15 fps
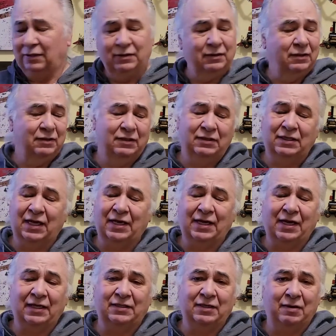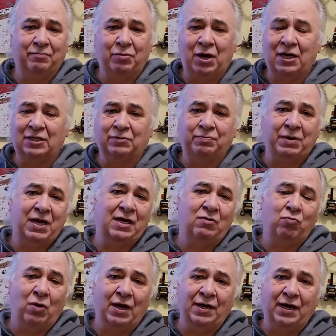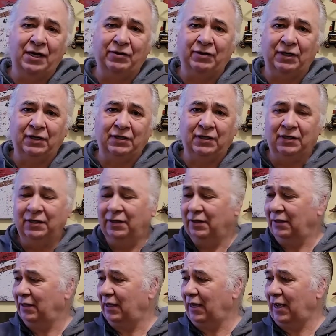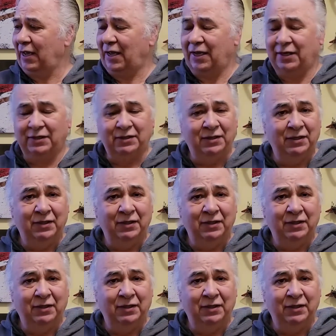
set at box speed 100, and